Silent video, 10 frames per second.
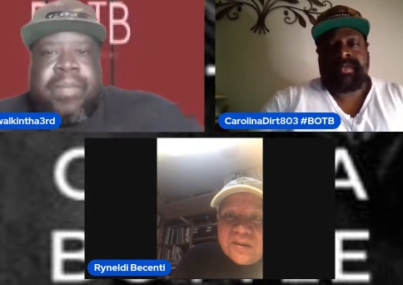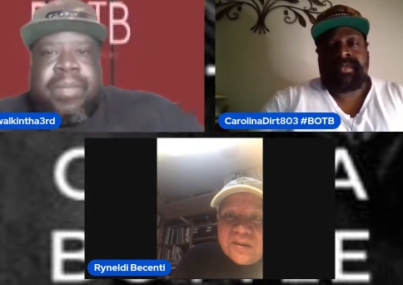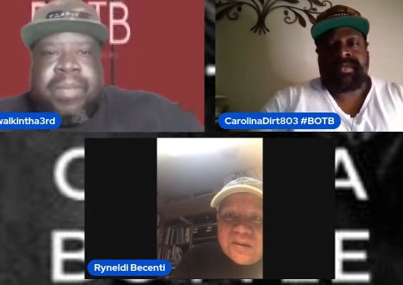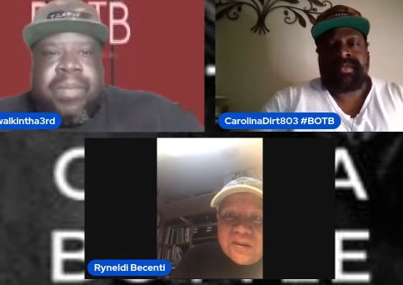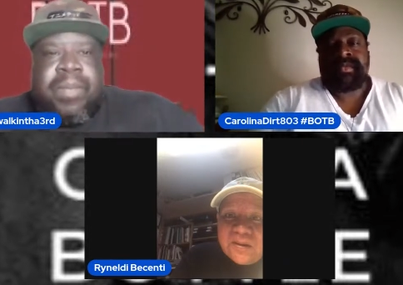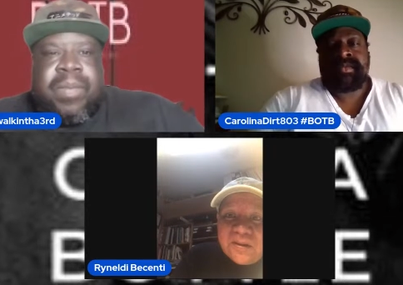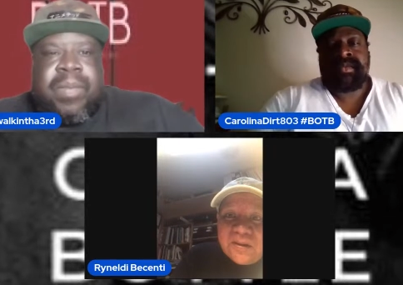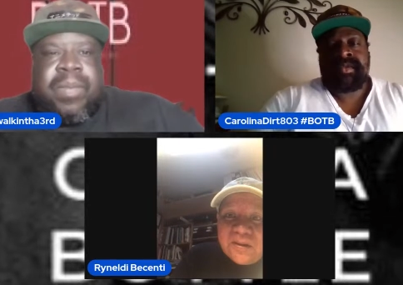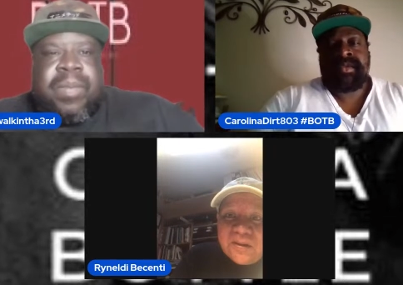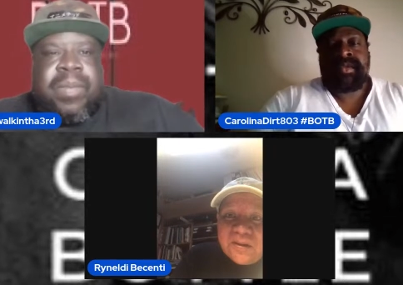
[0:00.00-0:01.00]

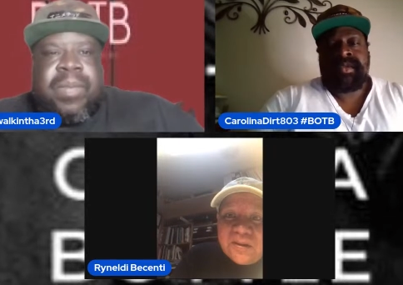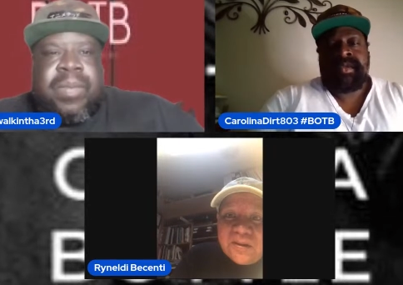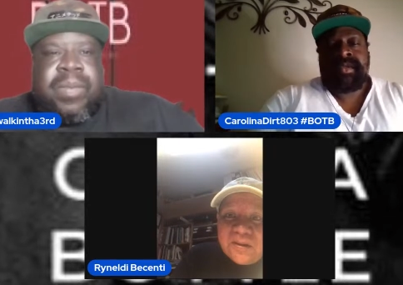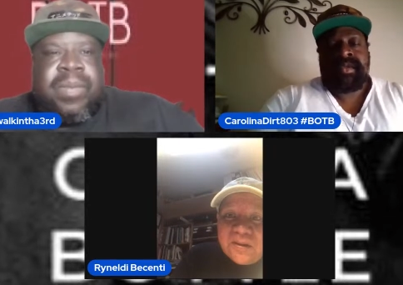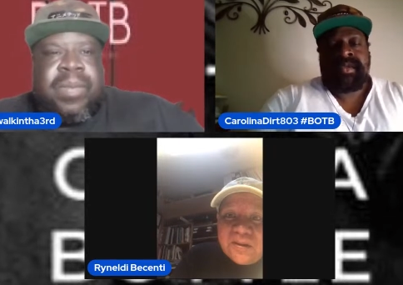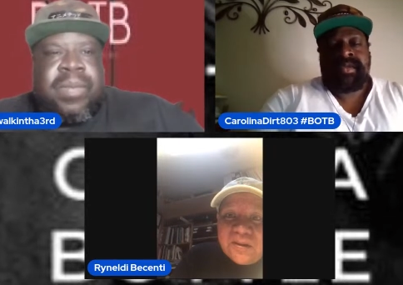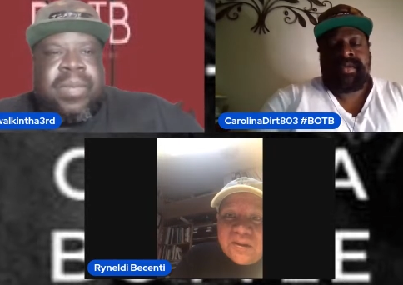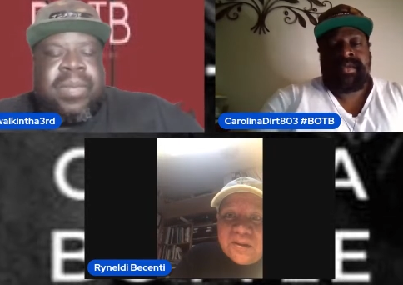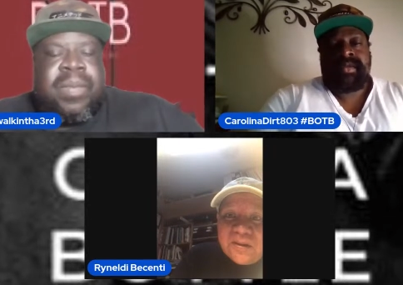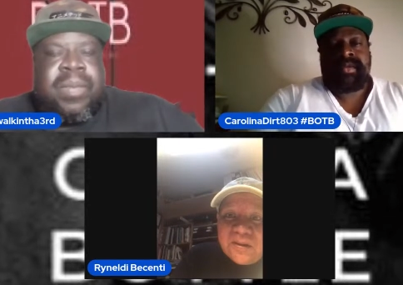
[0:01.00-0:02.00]

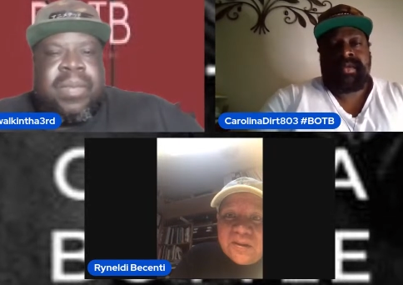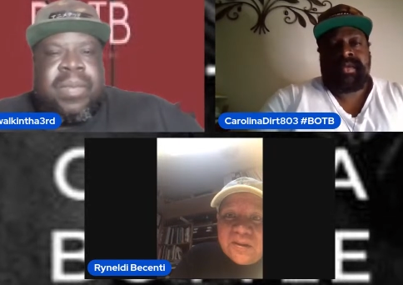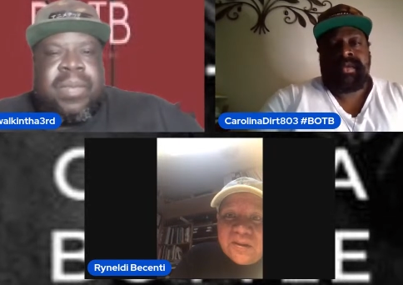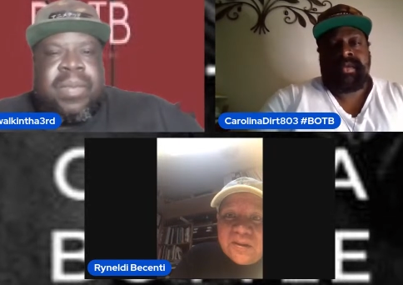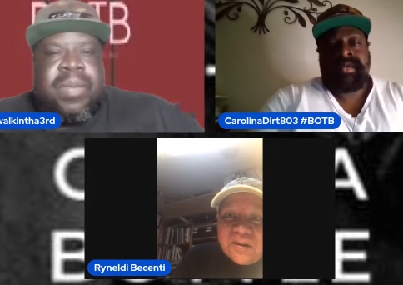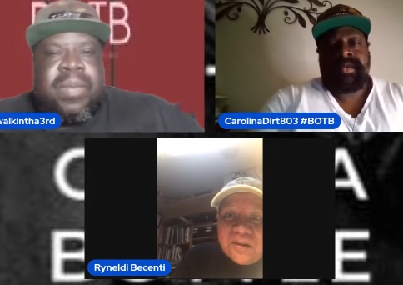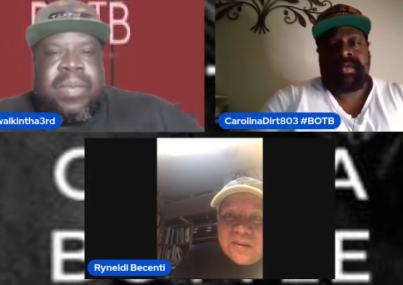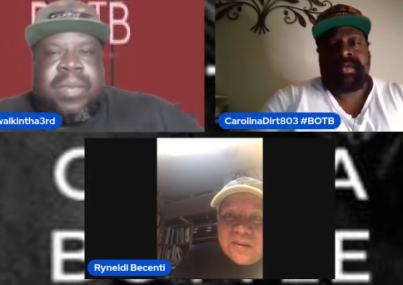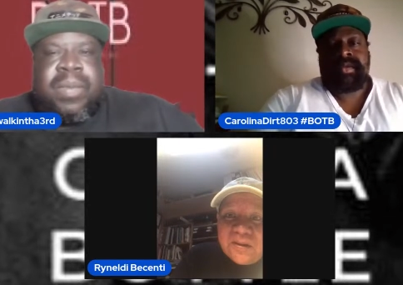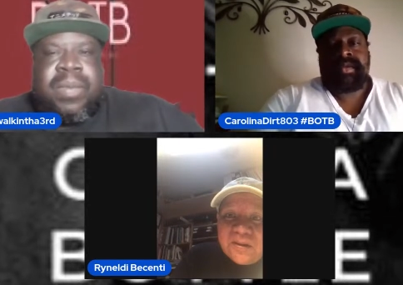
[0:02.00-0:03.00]

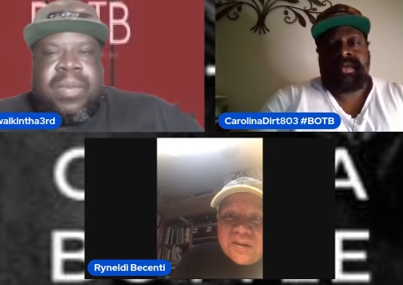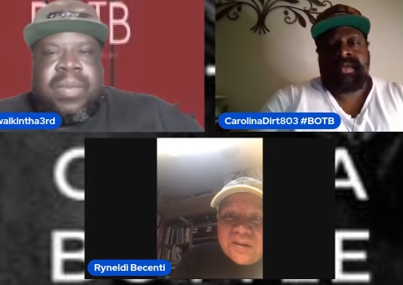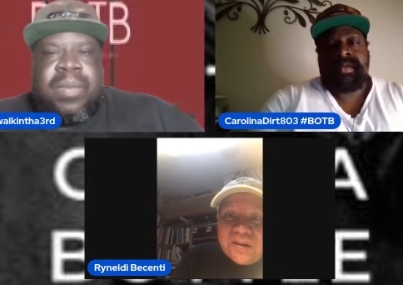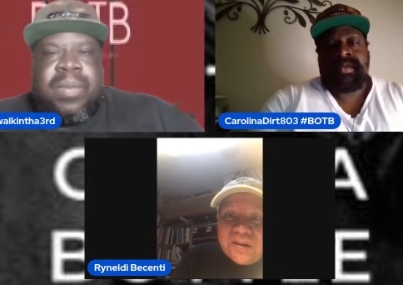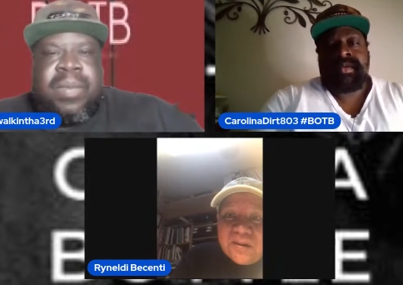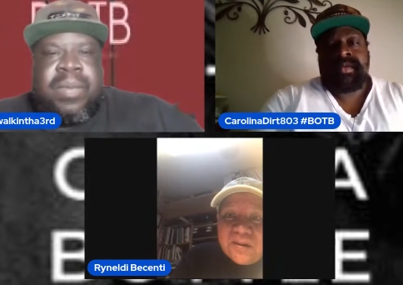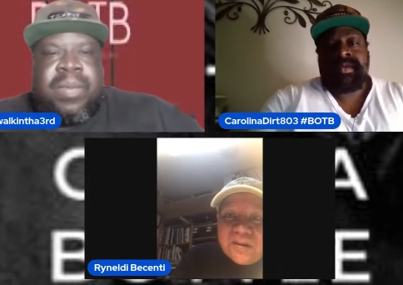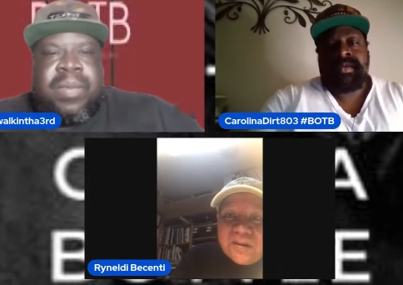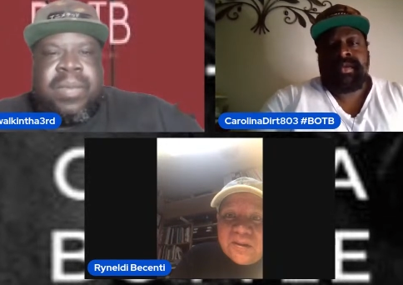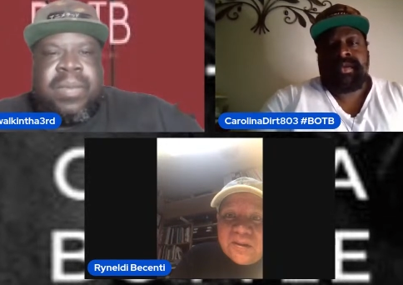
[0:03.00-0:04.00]

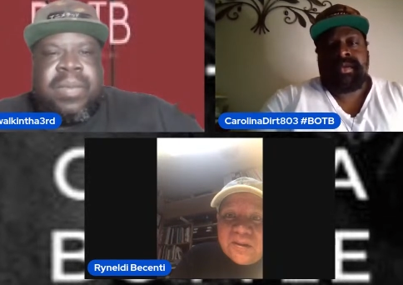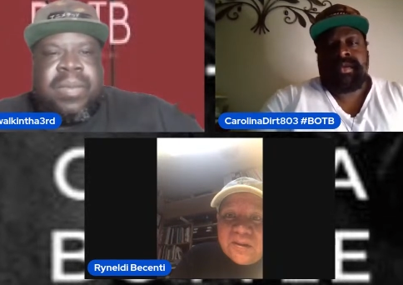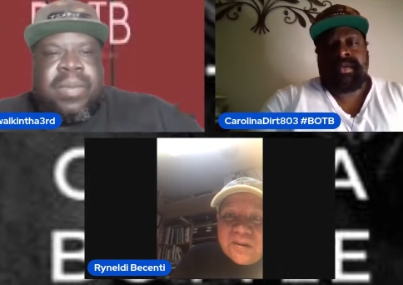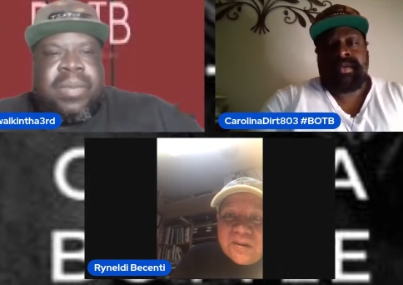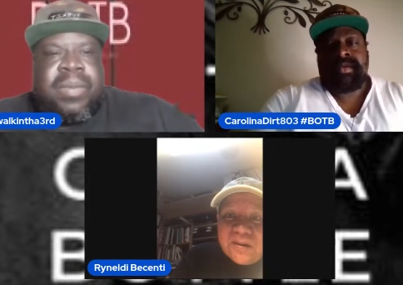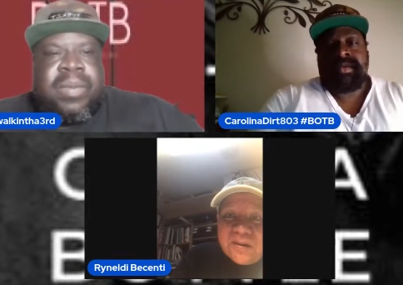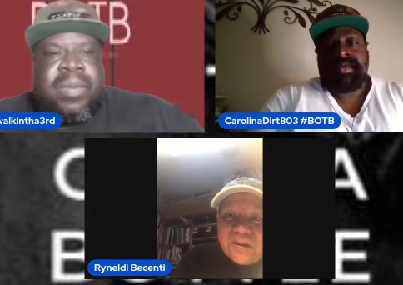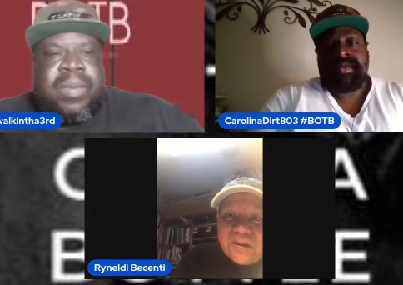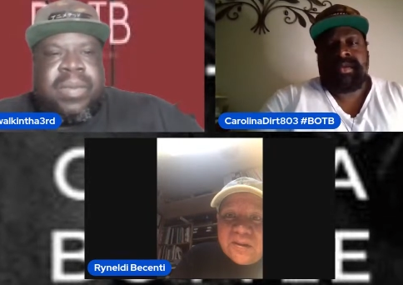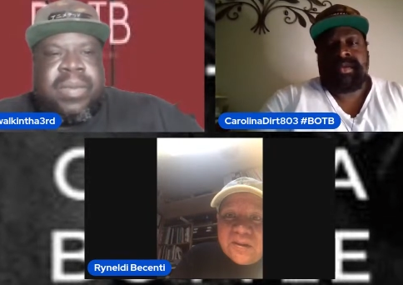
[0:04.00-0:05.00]

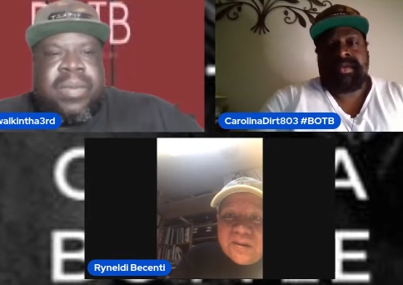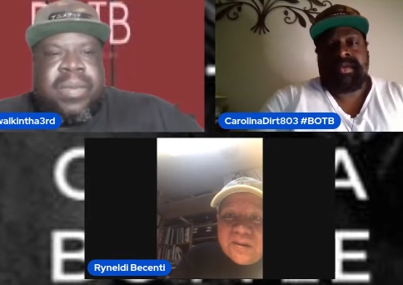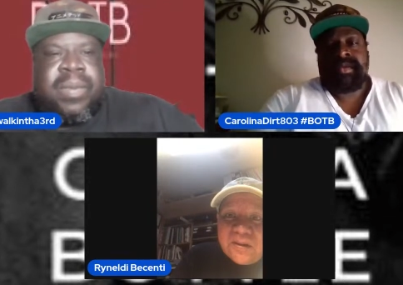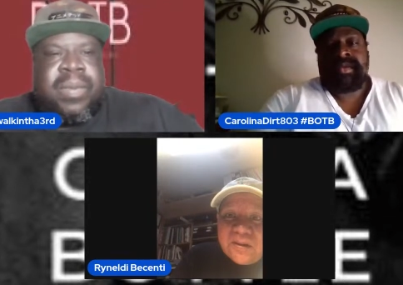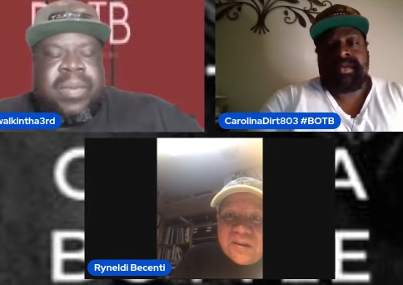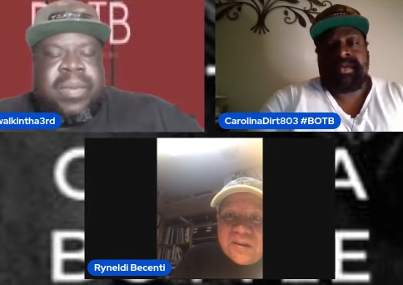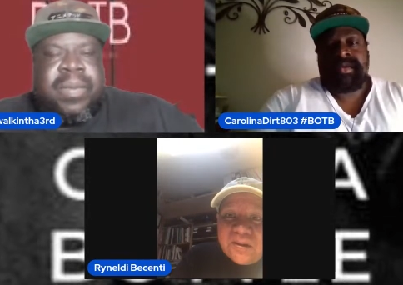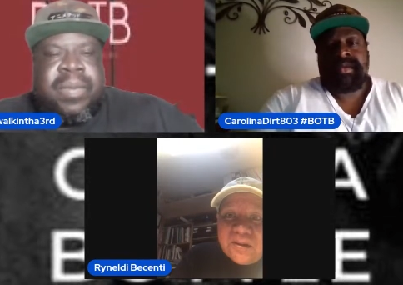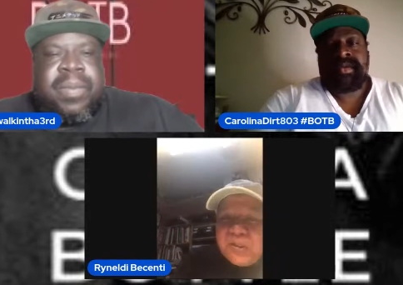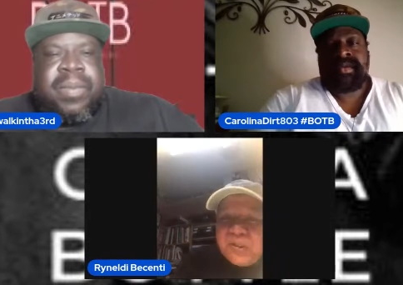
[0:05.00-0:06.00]

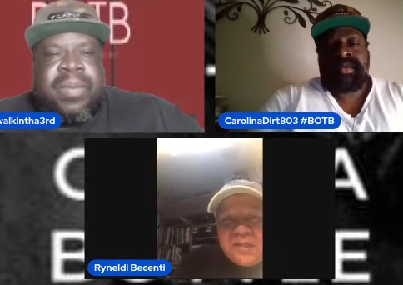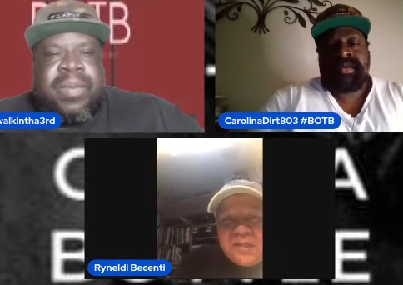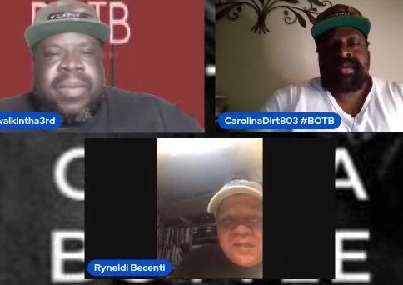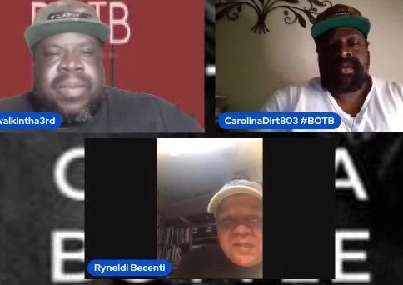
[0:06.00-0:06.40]
No one is speaking in this clip.